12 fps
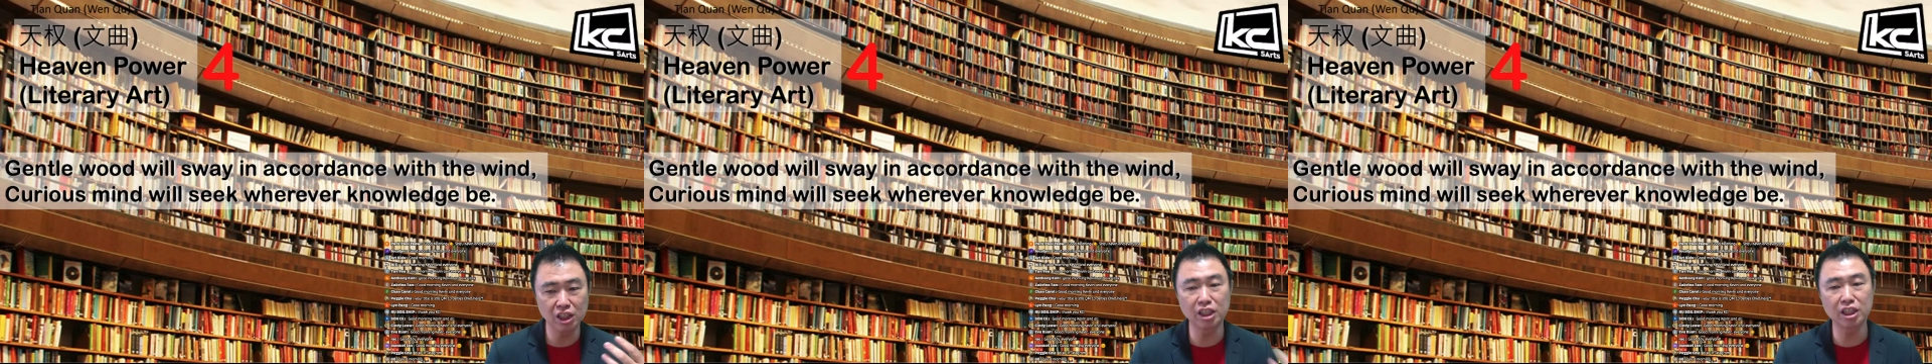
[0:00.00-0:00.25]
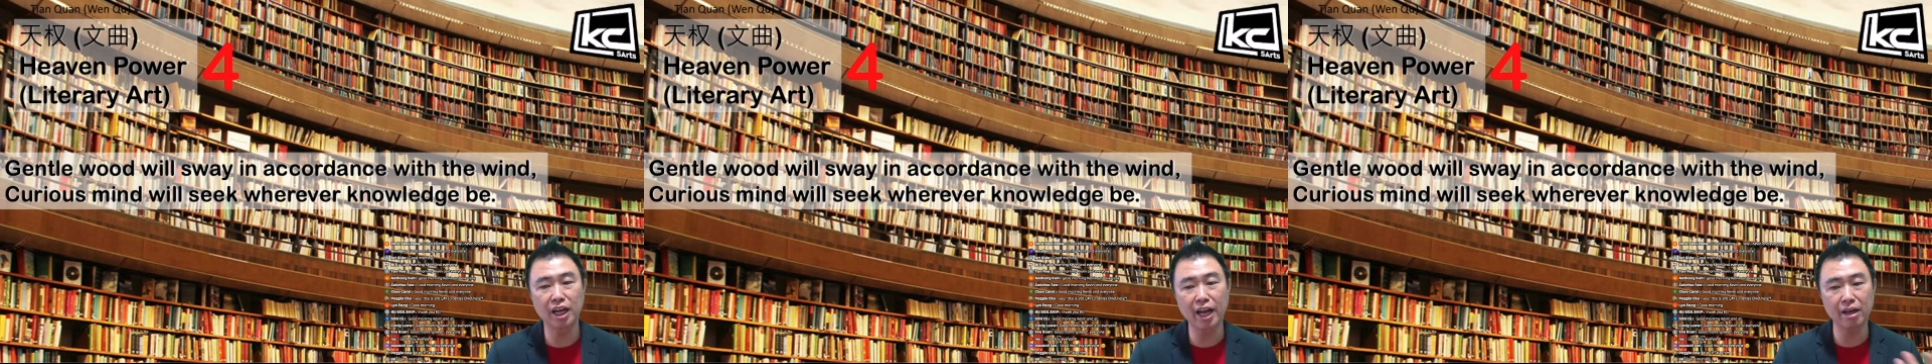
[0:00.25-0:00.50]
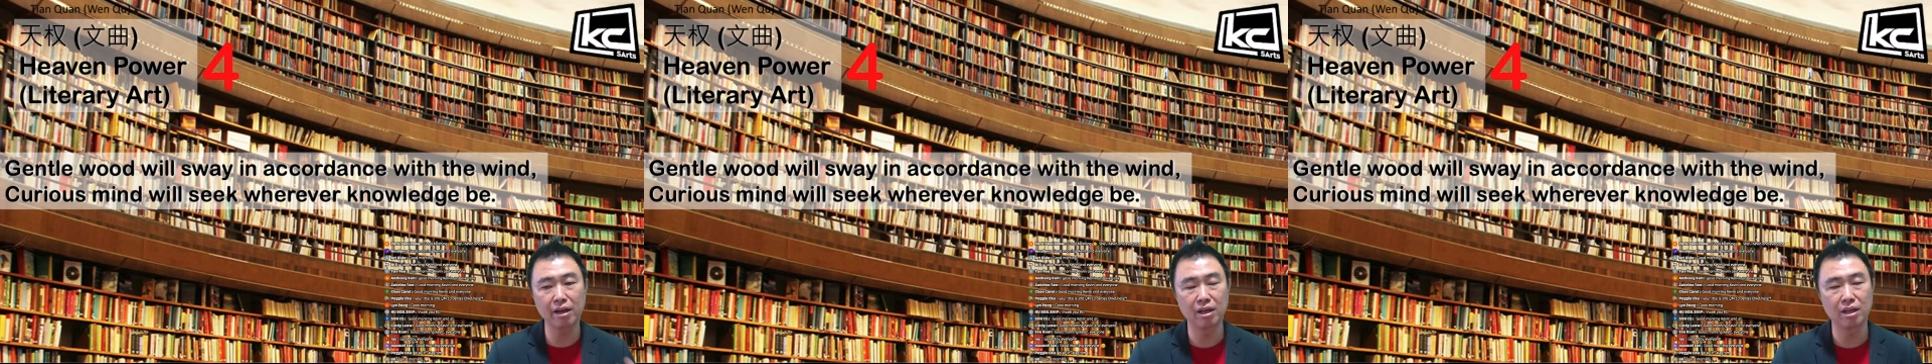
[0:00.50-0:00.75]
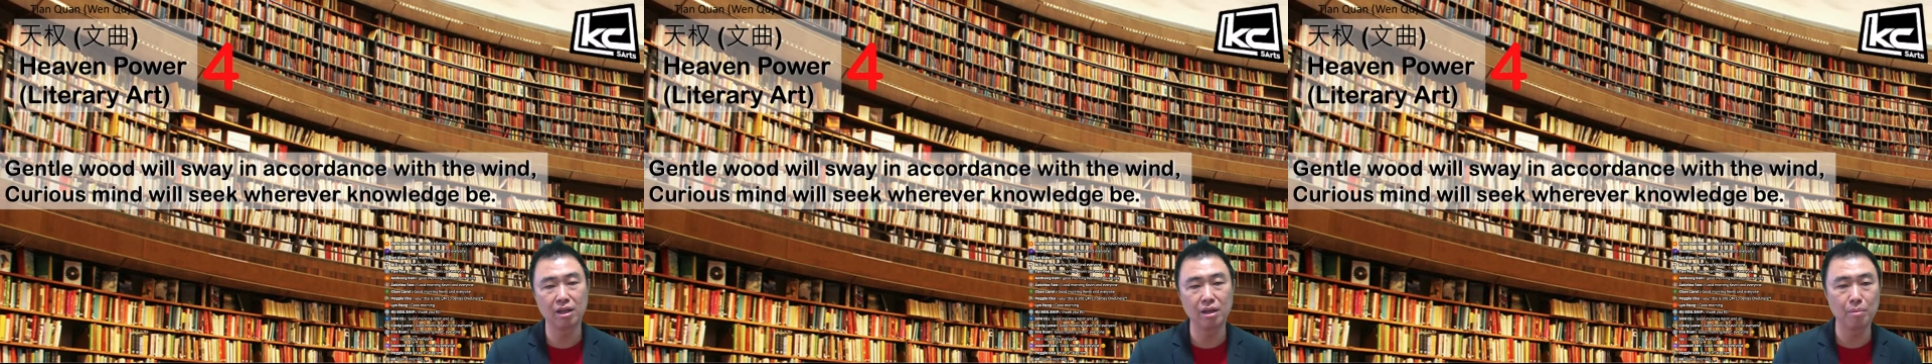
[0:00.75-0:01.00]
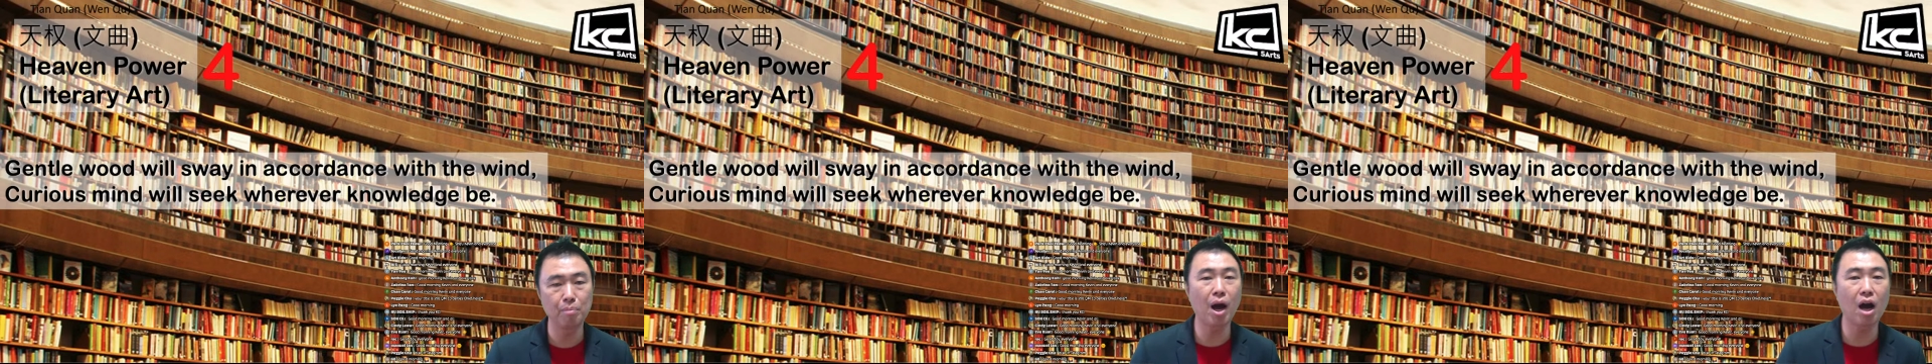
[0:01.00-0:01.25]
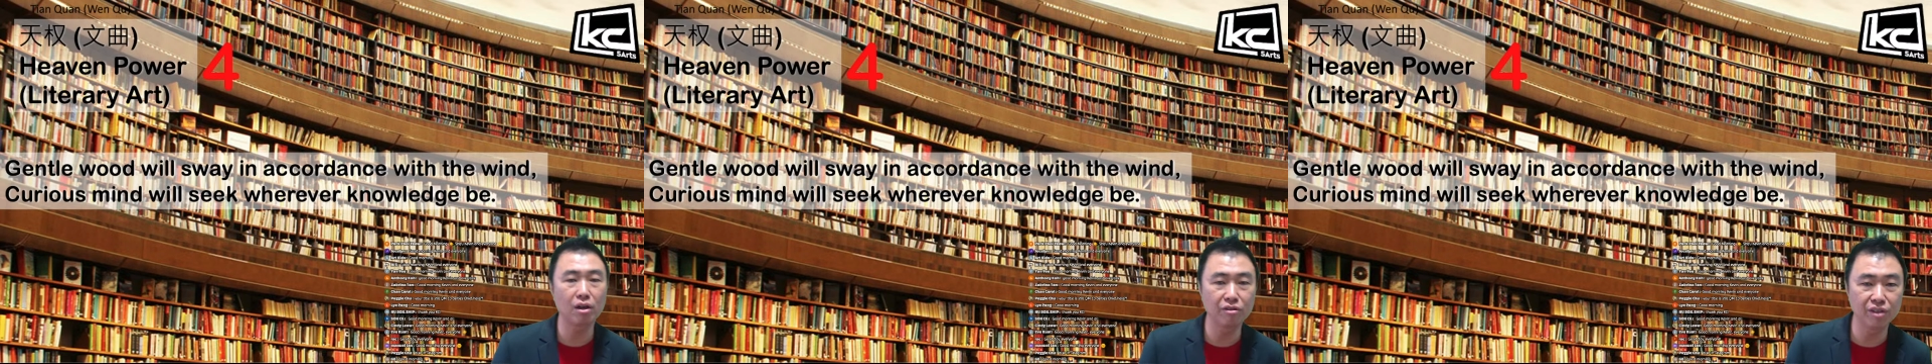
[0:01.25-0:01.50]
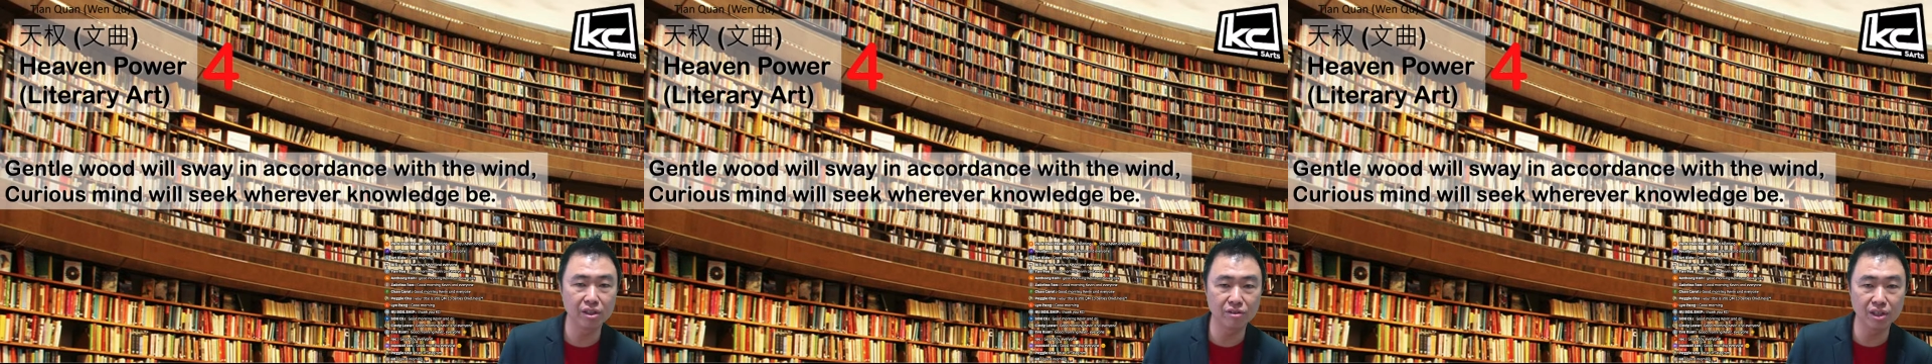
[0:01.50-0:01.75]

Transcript: intellect part of it.